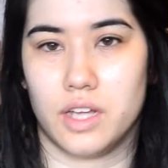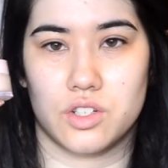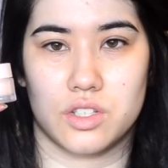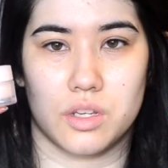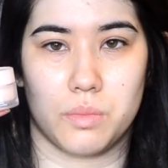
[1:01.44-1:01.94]

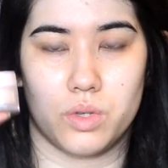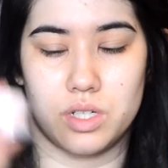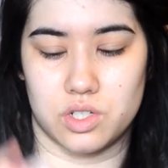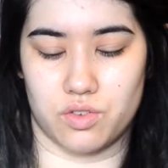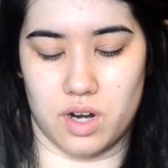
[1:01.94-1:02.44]
just a
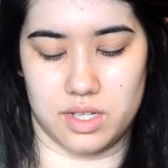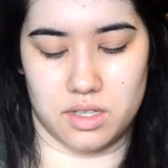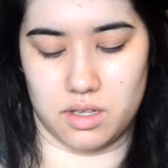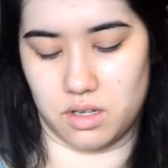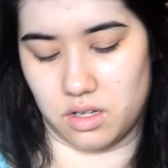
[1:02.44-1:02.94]

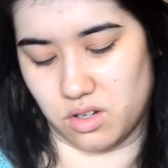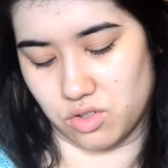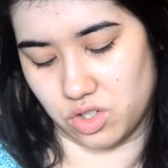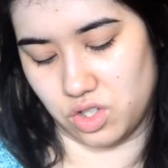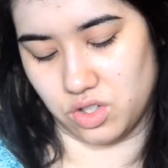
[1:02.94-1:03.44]
moisturiser, and I'll
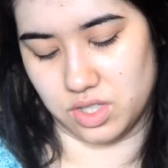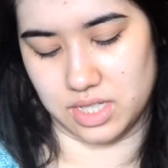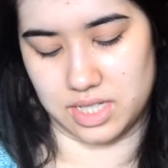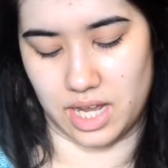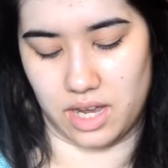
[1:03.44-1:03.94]
just use this
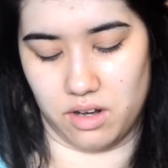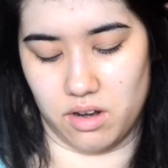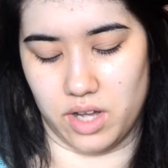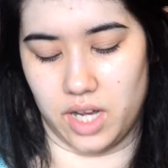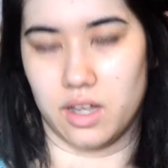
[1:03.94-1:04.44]
day and
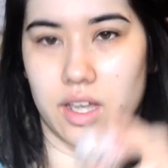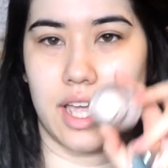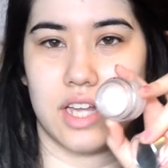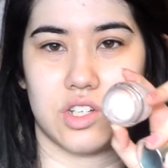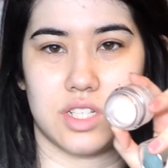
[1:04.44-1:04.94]
night.
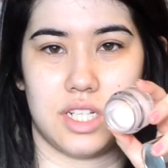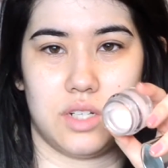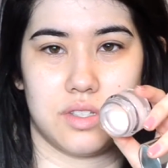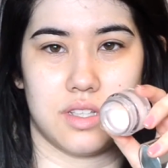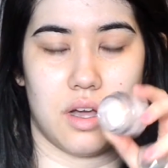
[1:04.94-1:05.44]
Again, just a little
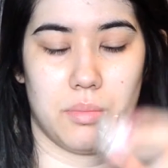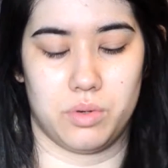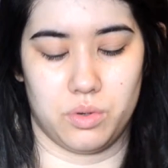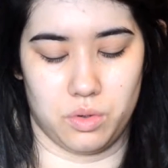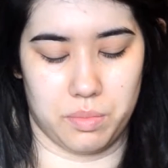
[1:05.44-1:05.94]

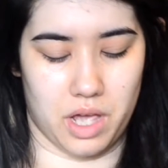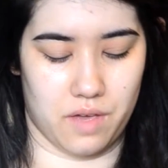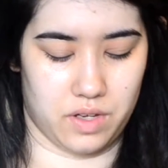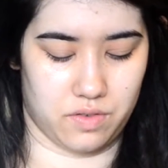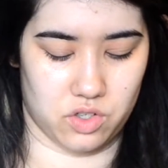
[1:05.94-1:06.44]
sample,
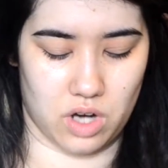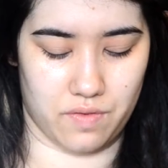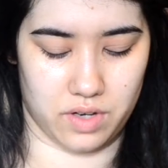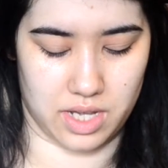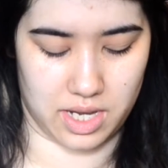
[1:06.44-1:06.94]
perfect for
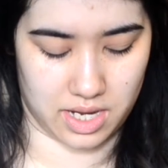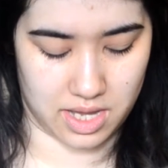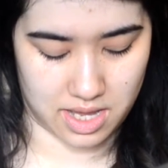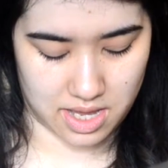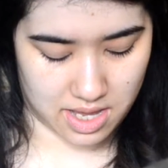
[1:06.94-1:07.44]
travelling.
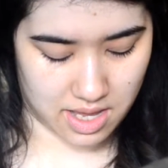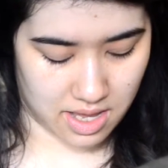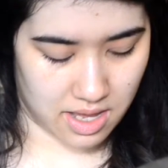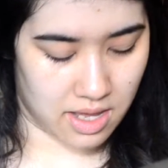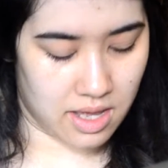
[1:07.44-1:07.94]

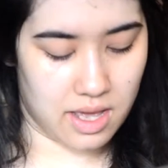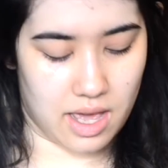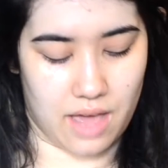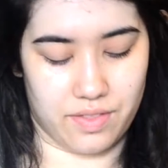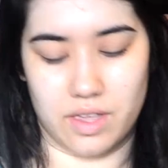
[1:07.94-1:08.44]

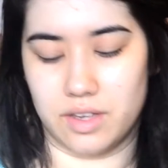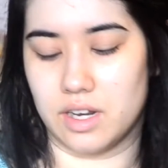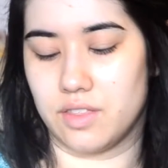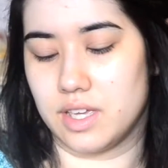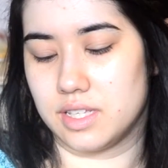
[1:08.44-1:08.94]
And then
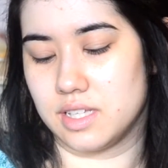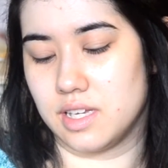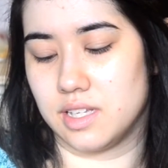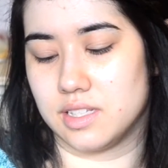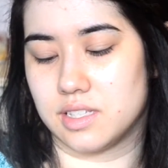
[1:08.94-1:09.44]
this
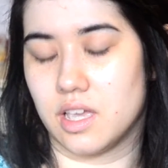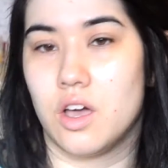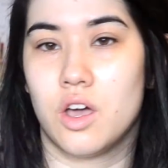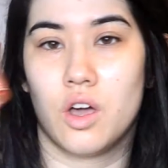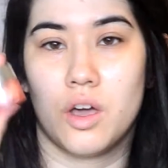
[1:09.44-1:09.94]
is
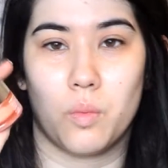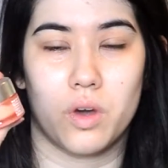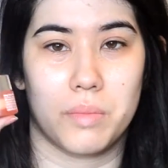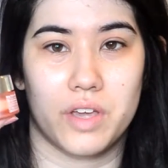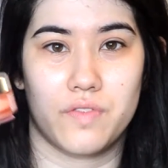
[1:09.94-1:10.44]
one of
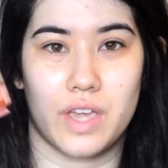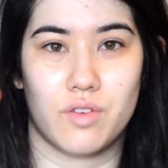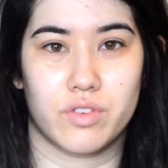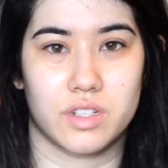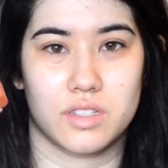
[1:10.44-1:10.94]
my
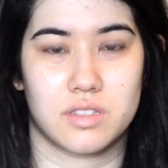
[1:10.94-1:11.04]
favourites